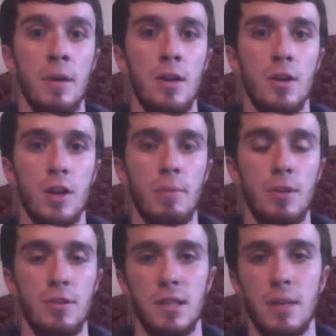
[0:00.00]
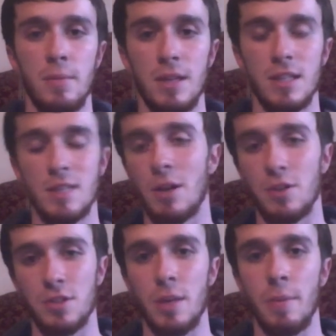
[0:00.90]
You're going to be using him to get
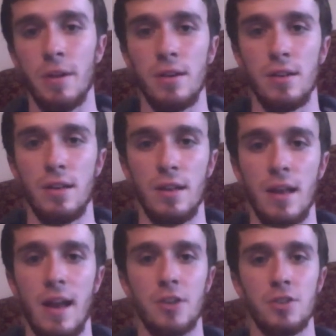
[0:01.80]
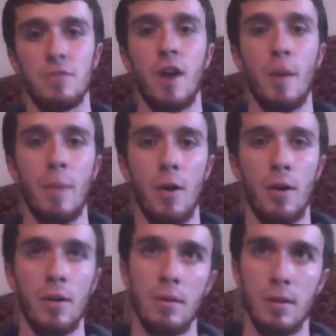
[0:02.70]
special summoned and get that extra
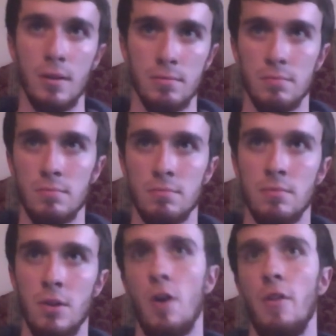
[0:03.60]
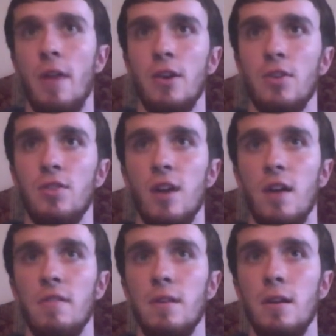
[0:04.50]
firepower and all that good
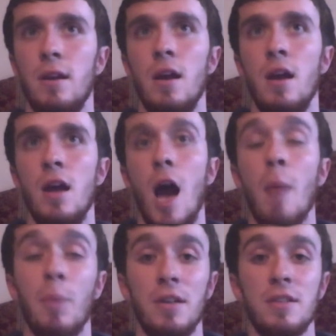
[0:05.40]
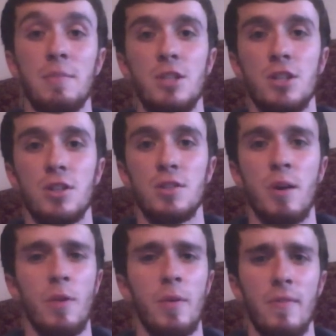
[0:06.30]
stuff. Apprentice Magician is
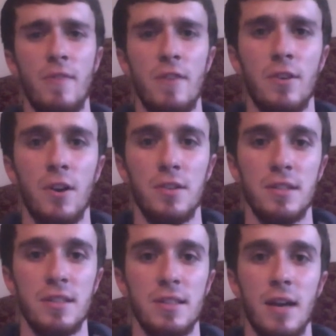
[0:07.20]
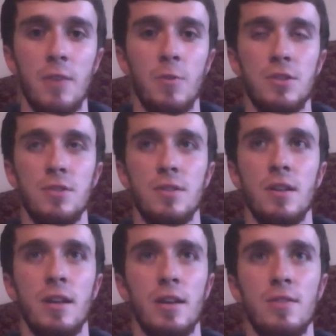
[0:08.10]
probably one of my favorite cards in this deck, which
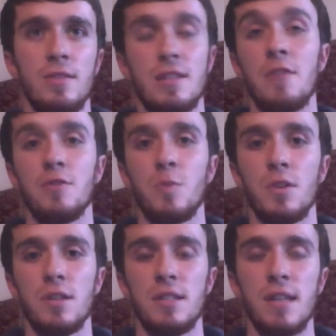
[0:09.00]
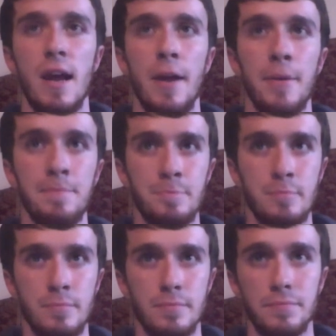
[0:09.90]
like sounds weird to say,
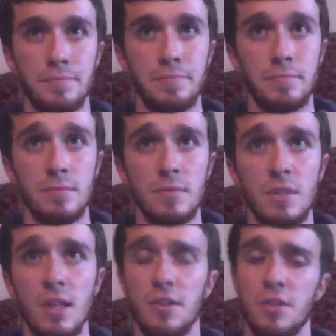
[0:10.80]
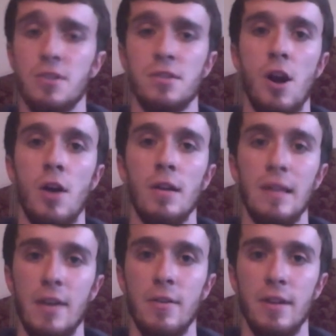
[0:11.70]
because it's a card later in the